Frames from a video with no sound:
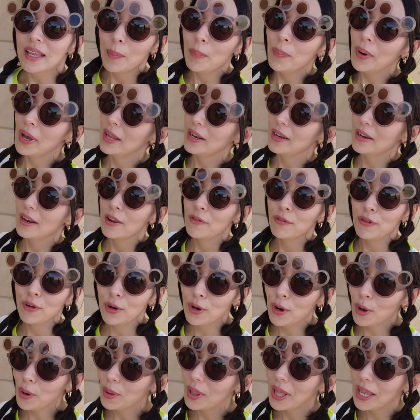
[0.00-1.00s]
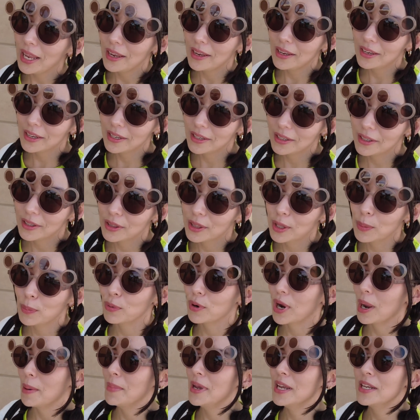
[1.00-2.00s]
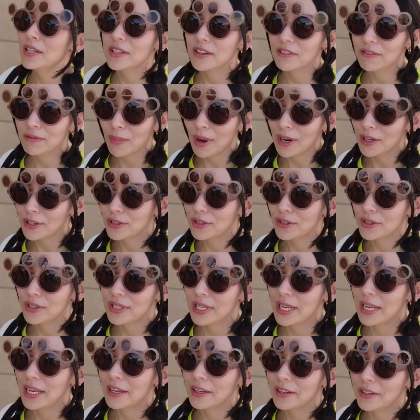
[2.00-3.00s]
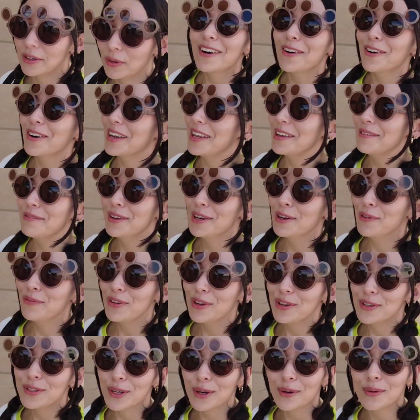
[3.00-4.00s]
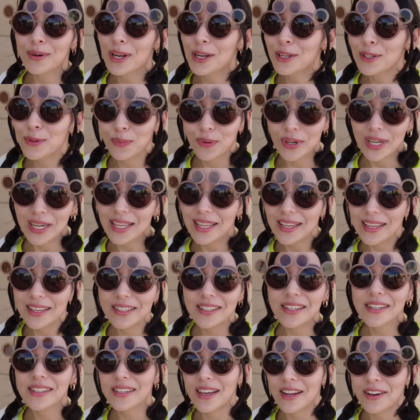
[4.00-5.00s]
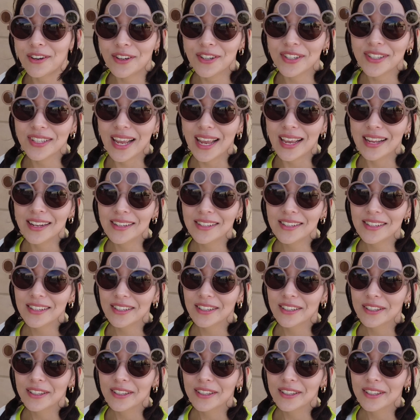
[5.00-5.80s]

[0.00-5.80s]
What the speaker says: but if you know like the premise of Monsters Inc., or even if you don't, it's pretty easy to understand.